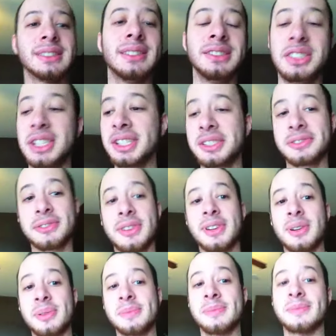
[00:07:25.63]
just
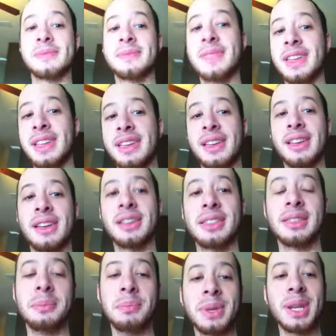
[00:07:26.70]
from
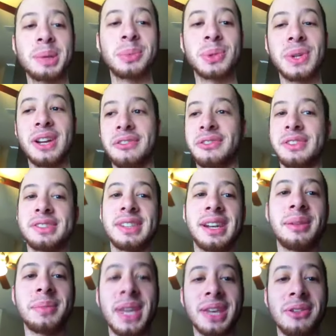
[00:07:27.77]
the minimal efforts that
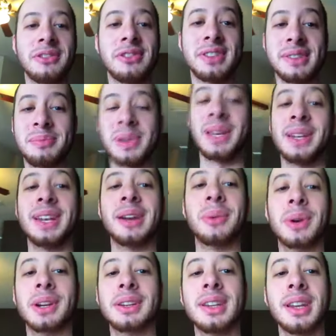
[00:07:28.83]
I'm making with Instant Payday
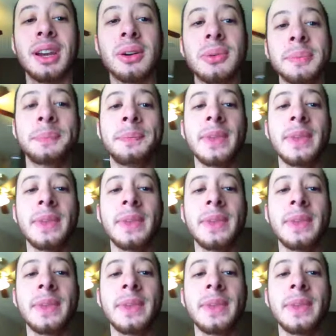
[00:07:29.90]
Network, you know?